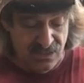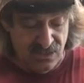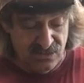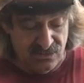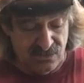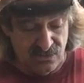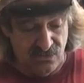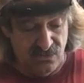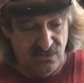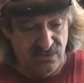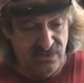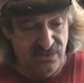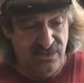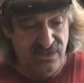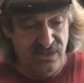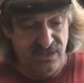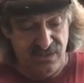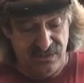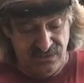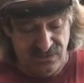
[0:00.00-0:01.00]
So
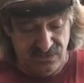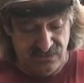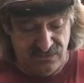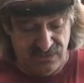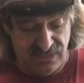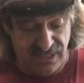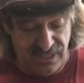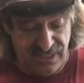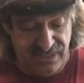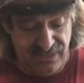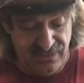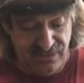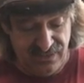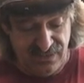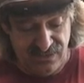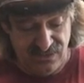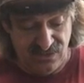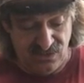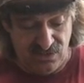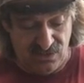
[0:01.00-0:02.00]
this, you tighten
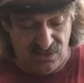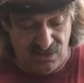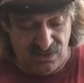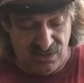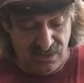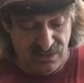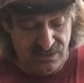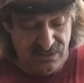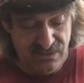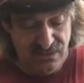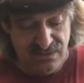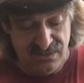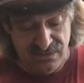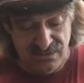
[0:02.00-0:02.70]
this on,